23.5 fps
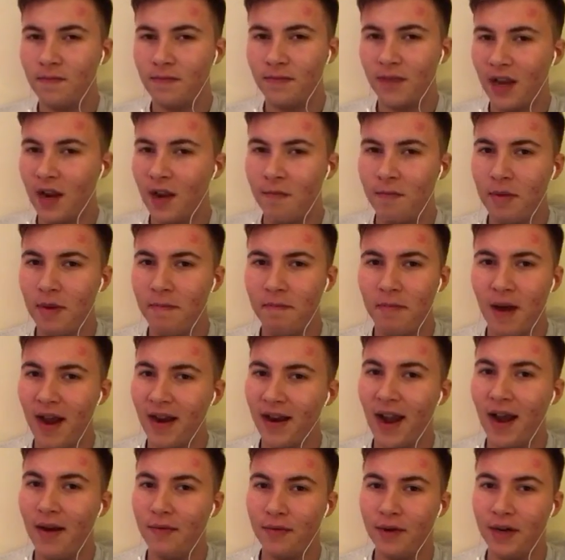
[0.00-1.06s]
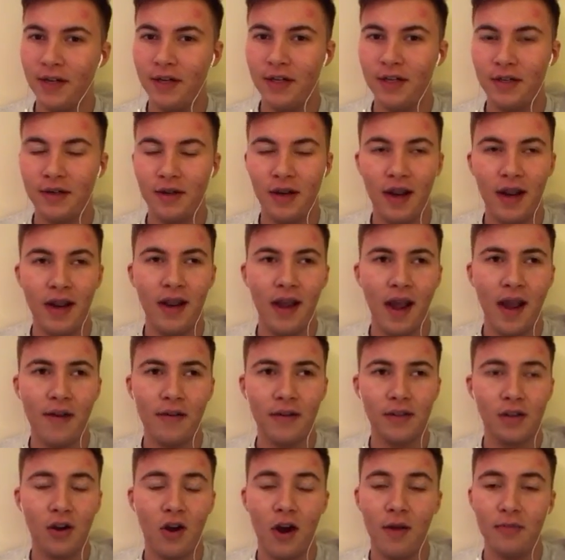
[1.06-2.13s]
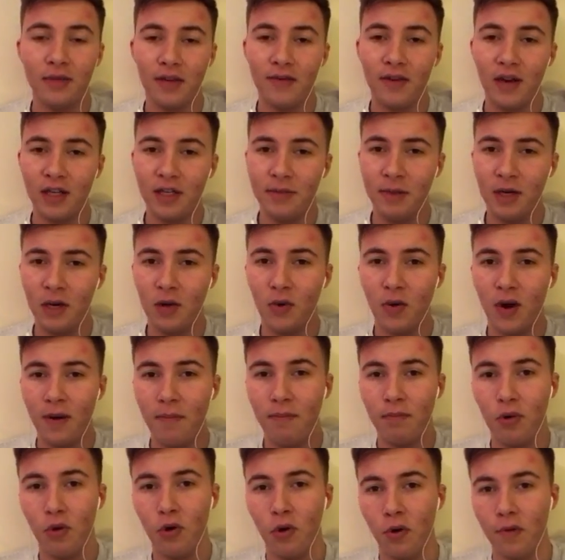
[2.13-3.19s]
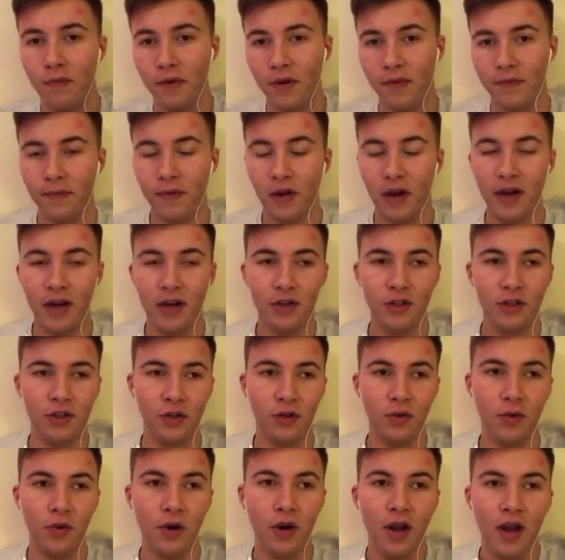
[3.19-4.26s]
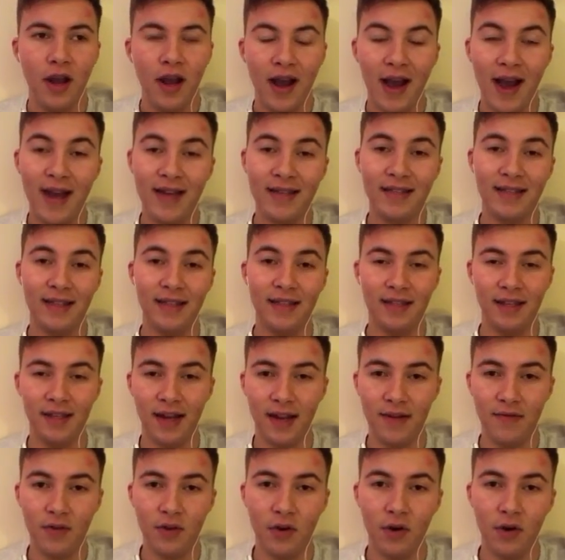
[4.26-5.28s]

They have been bang average. At times, they've actually been quite poor for the financial assets that they've